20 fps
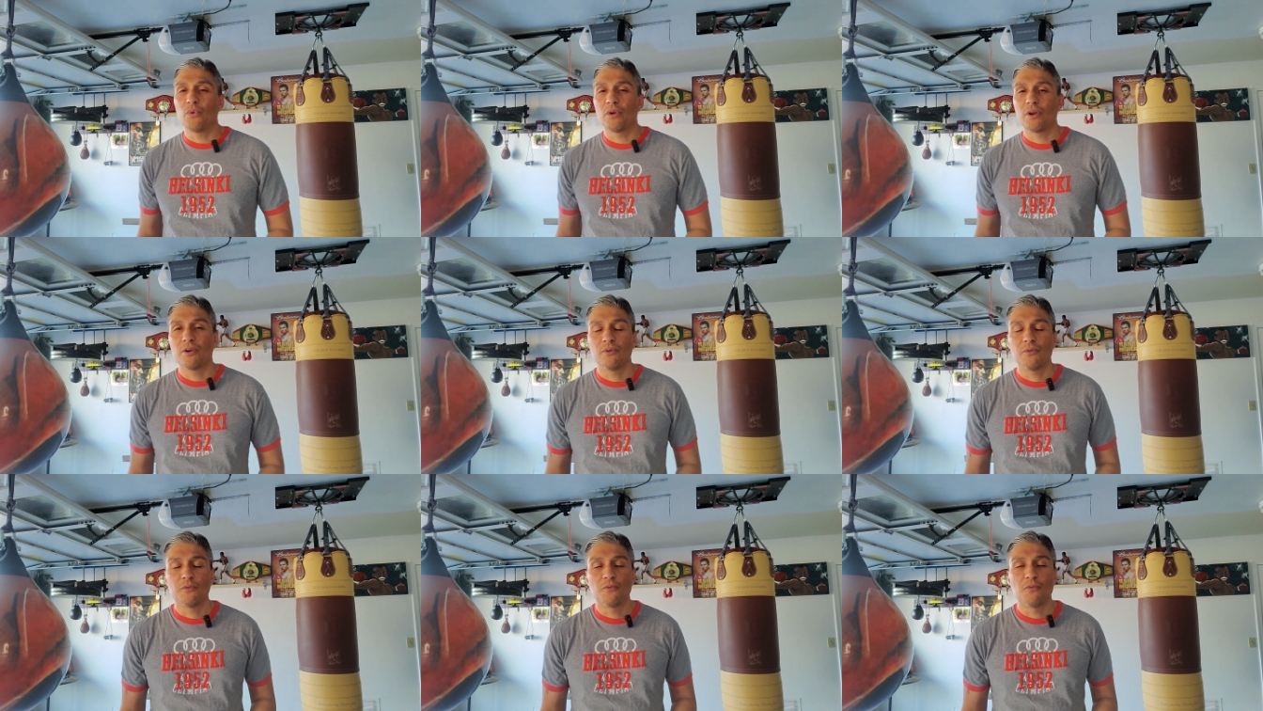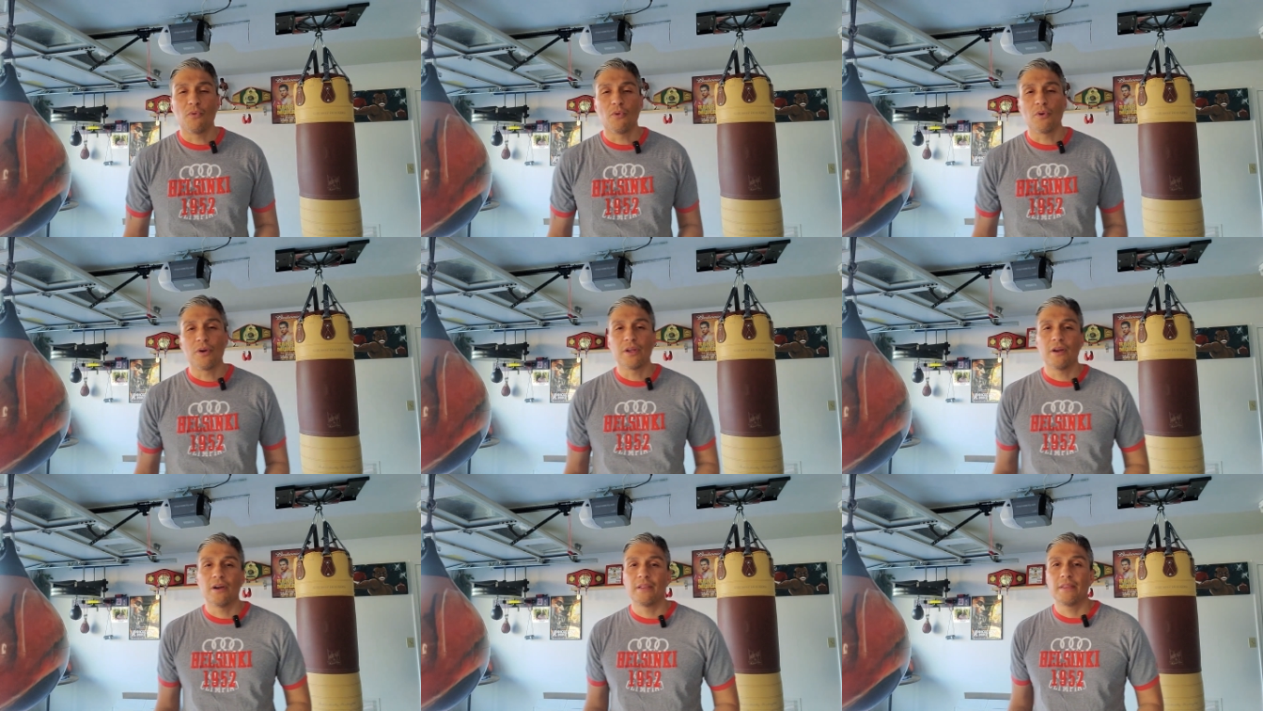
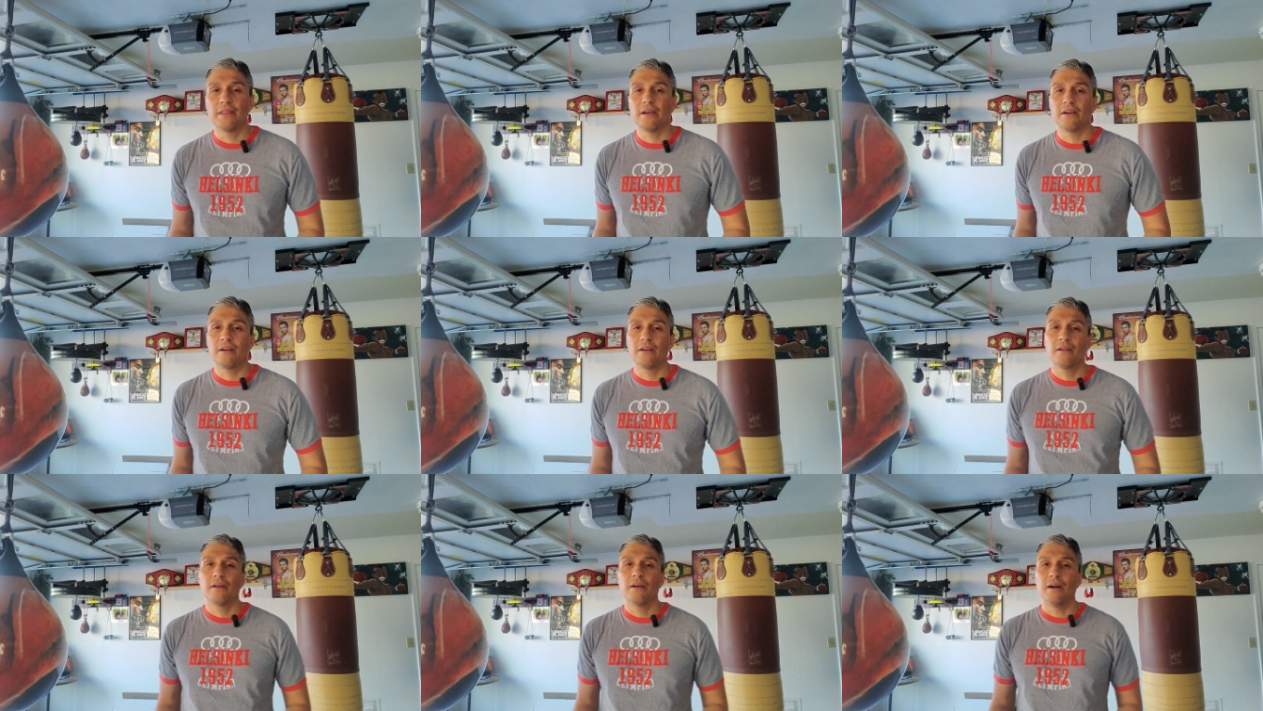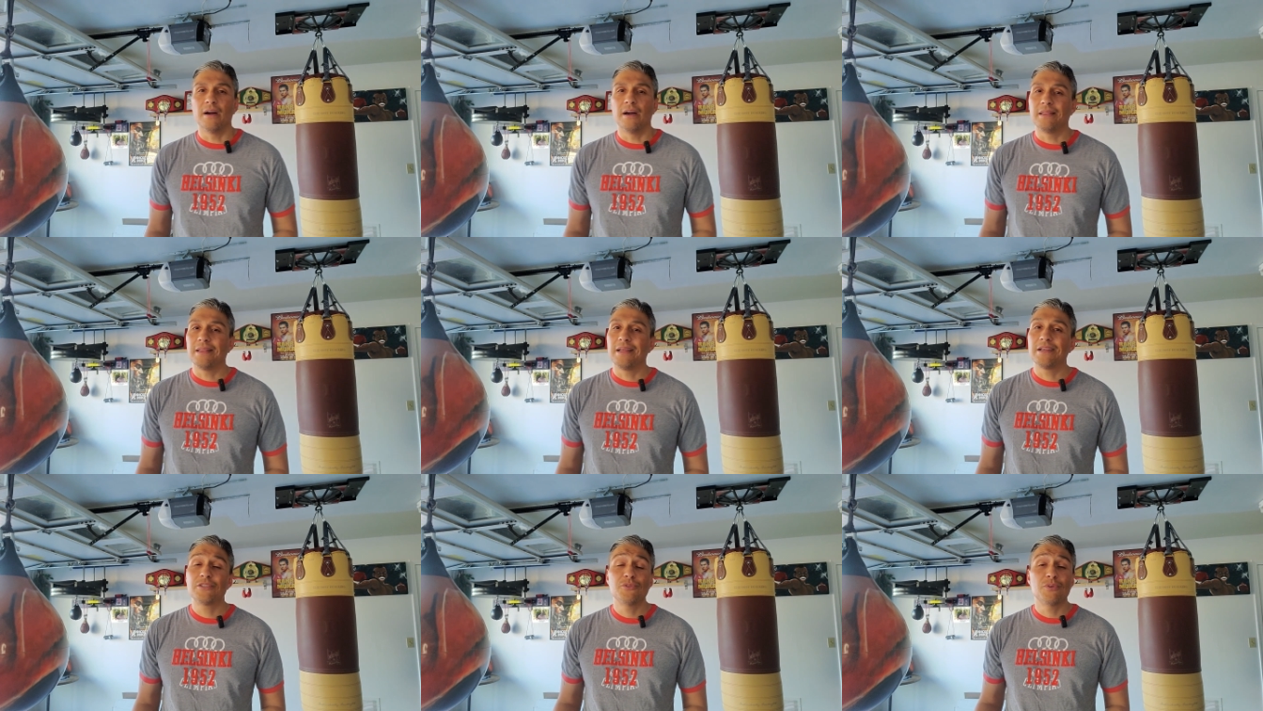140 on there,
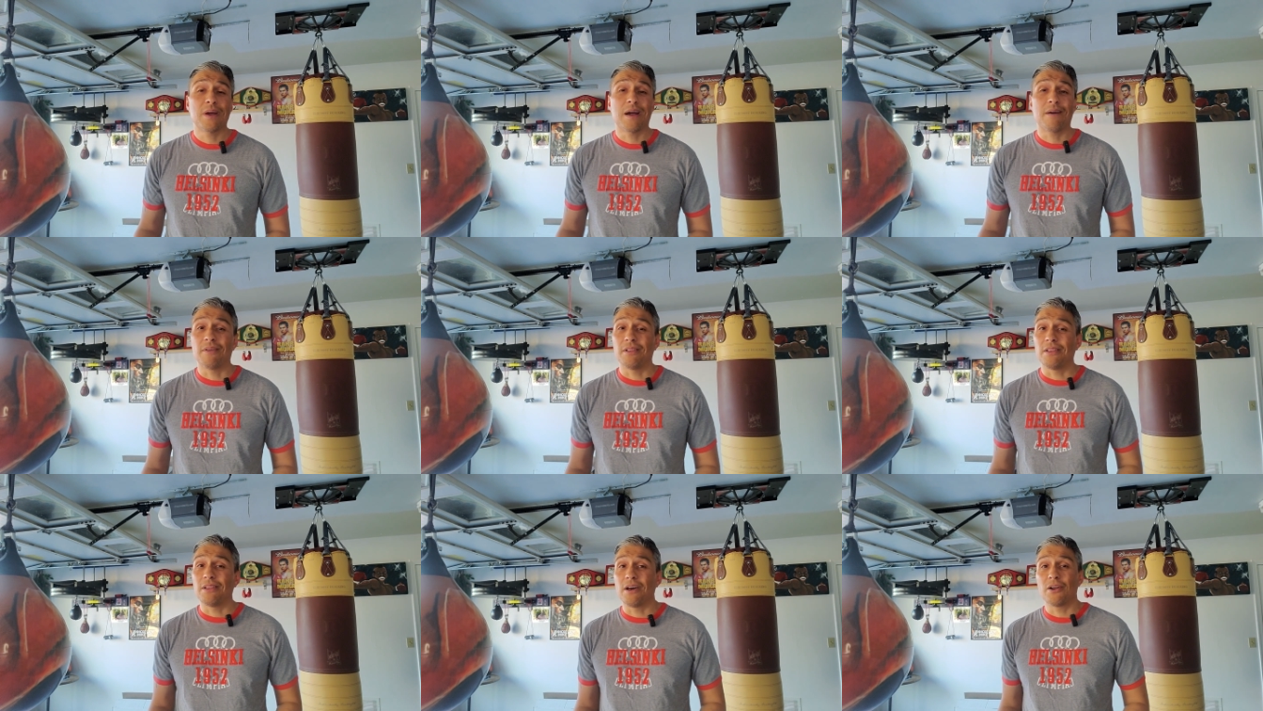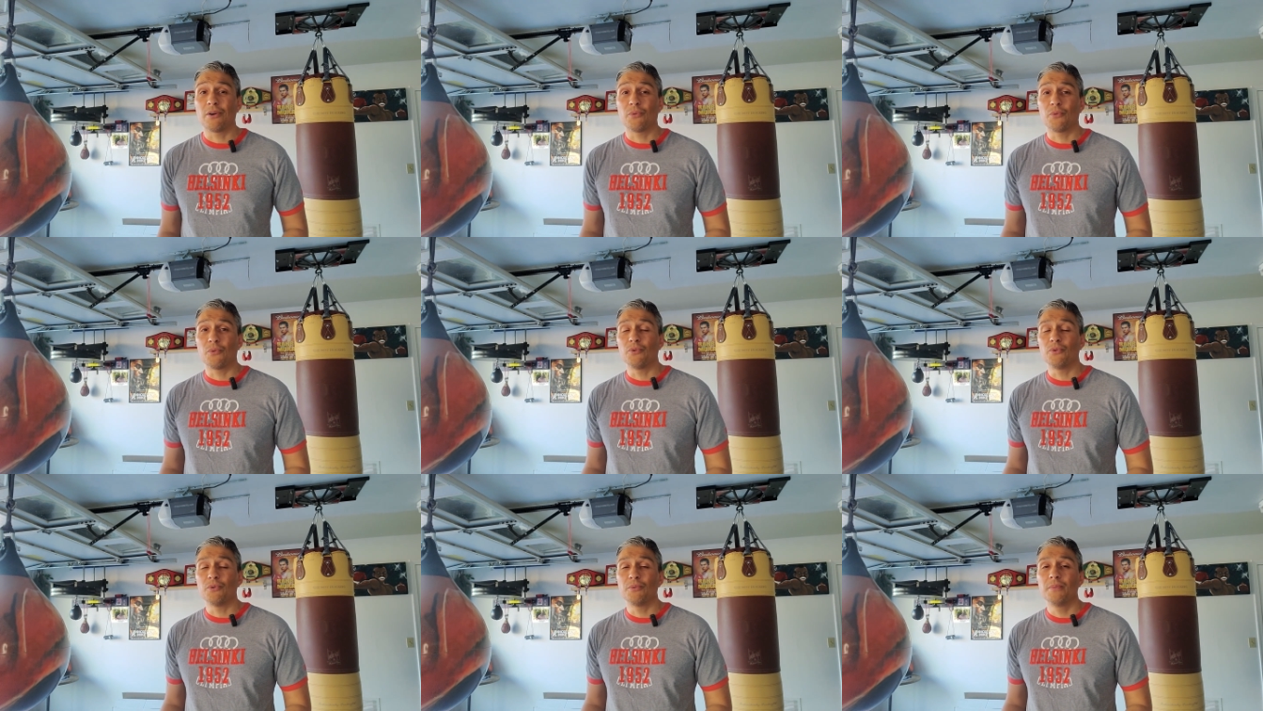unless you have a lot of
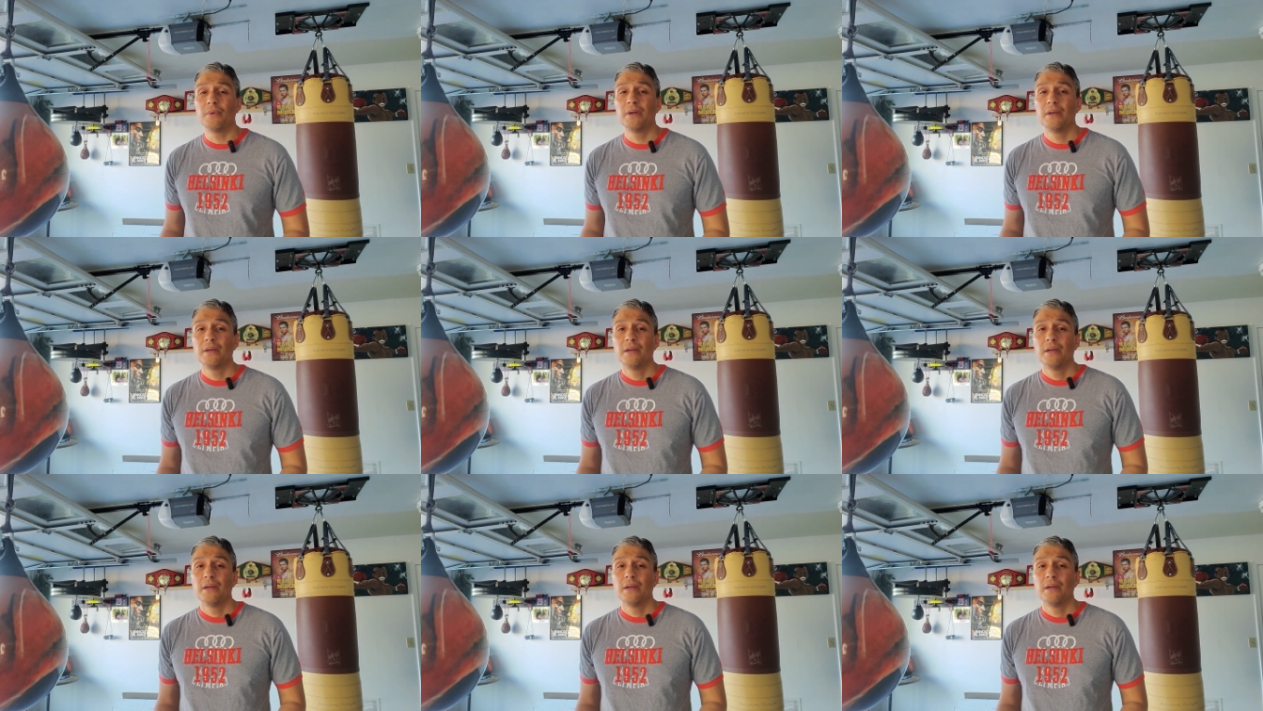room